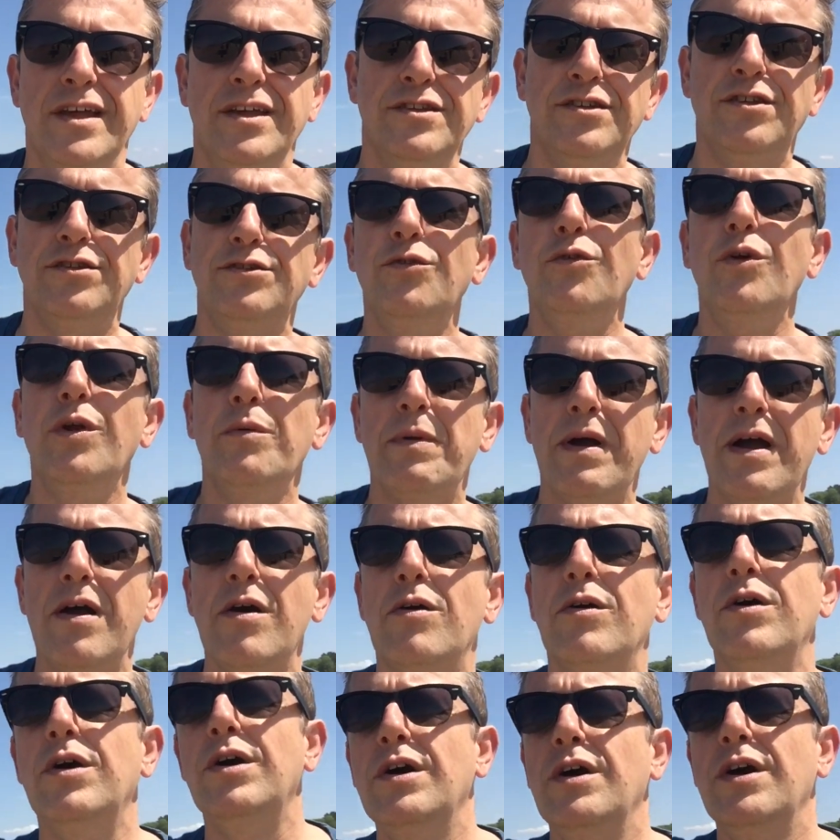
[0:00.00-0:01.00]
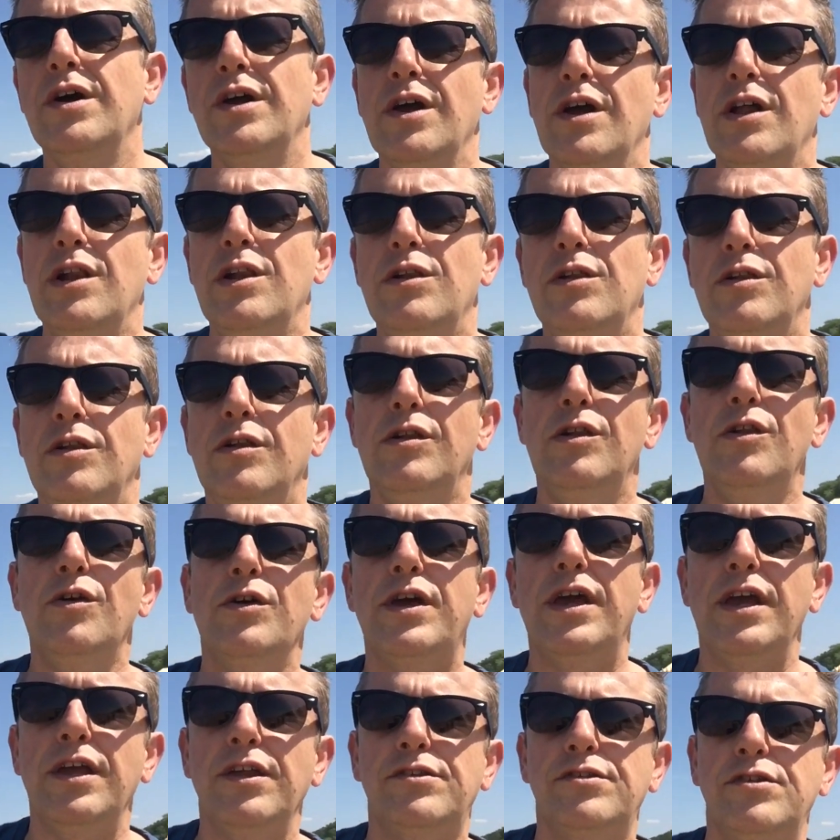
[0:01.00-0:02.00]
So it's all about
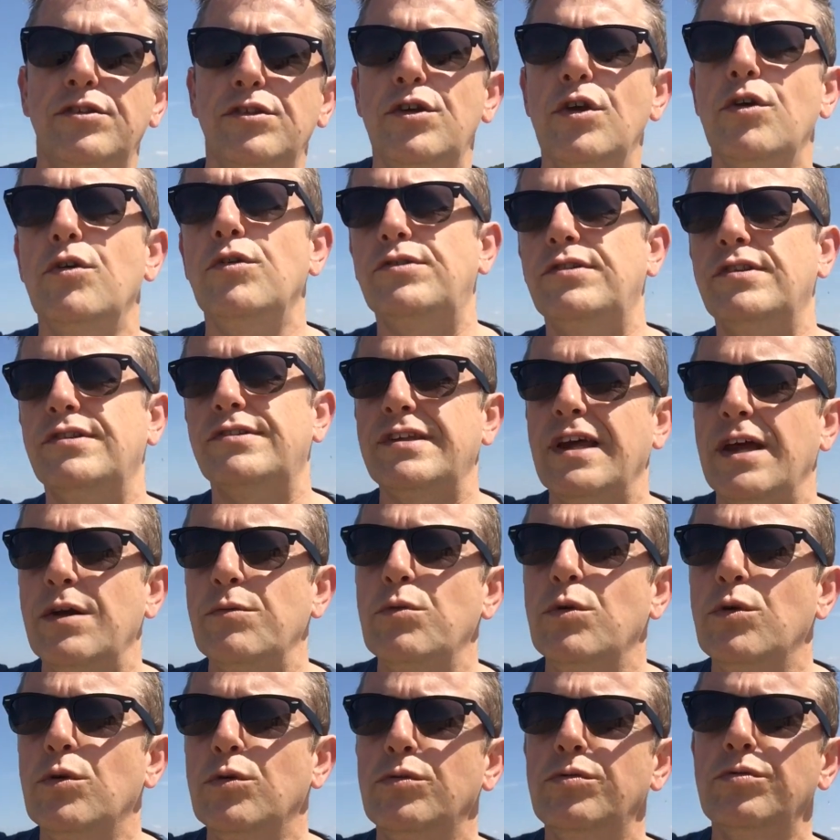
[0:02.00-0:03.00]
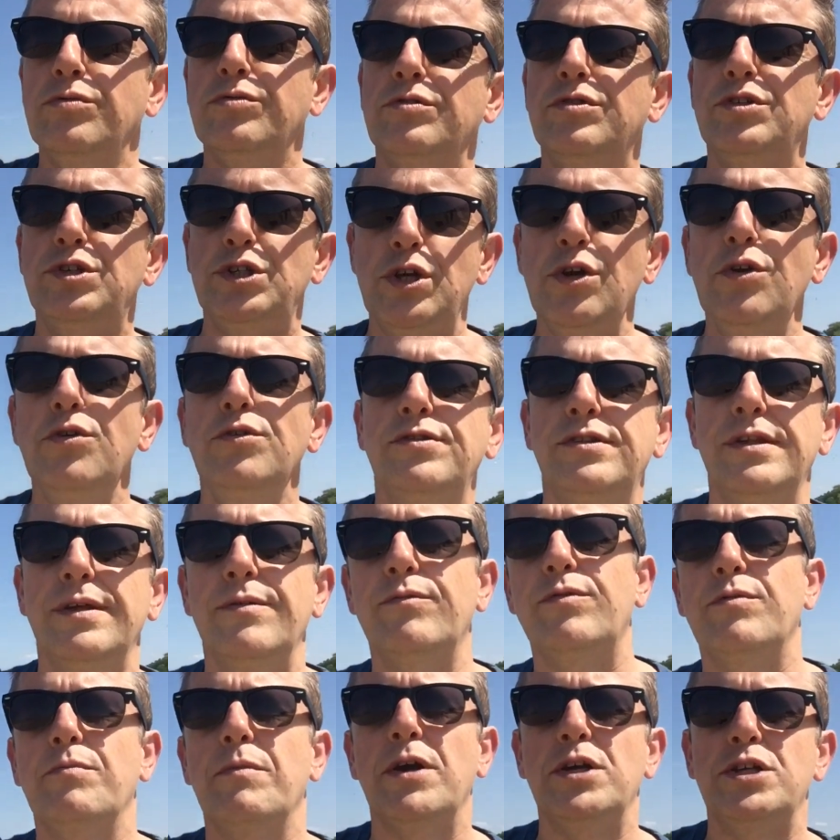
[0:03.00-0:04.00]
looking to you to say, well, choose the
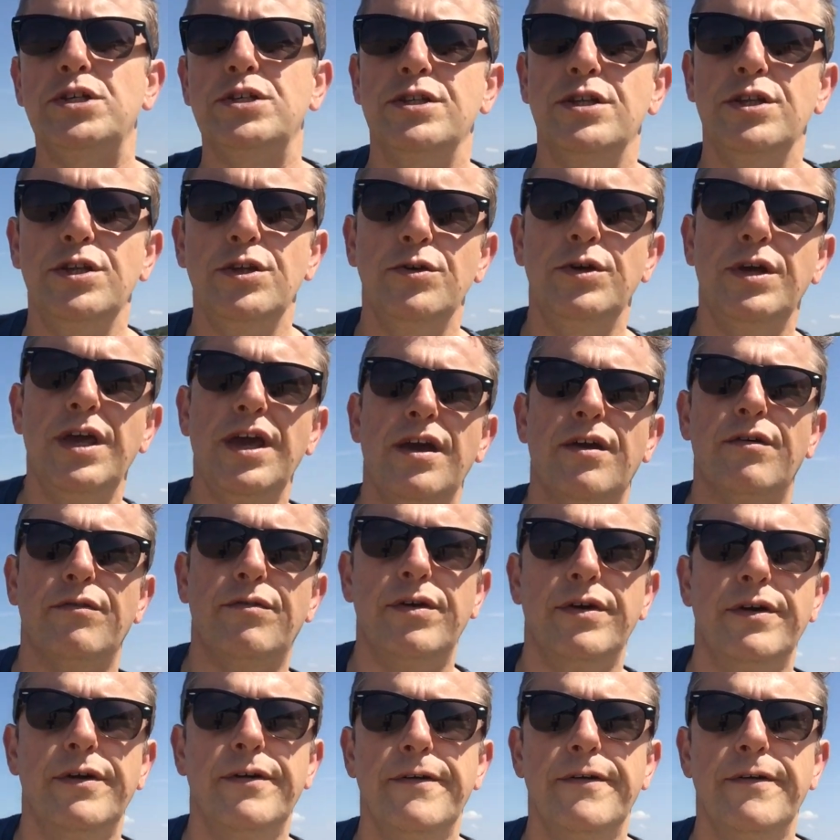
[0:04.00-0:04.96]
information that you give.